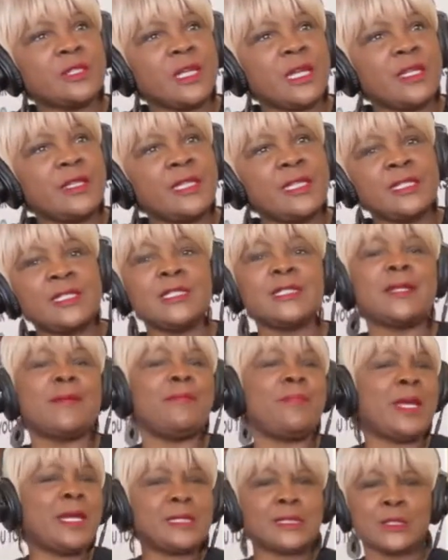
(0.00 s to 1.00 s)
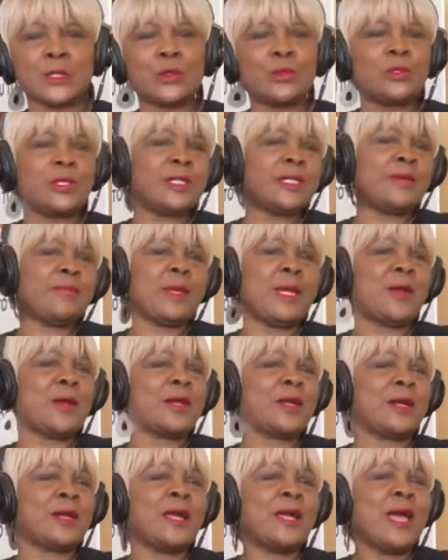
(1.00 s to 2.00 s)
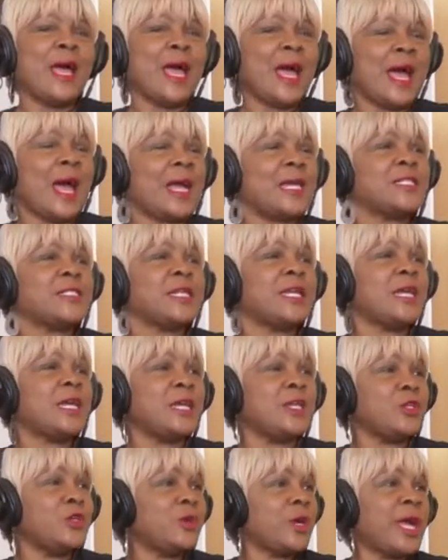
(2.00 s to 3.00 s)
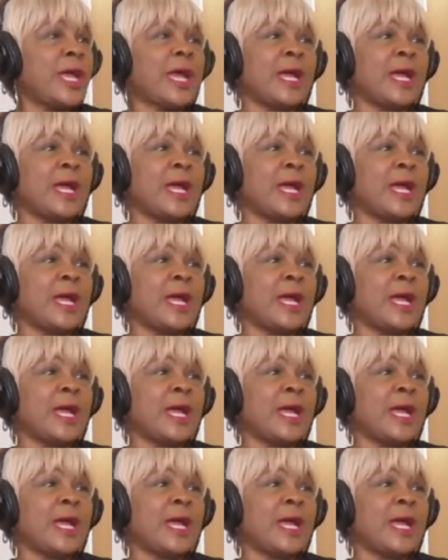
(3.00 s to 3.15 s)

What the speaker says: saying, this is the best school in America. I said, and you are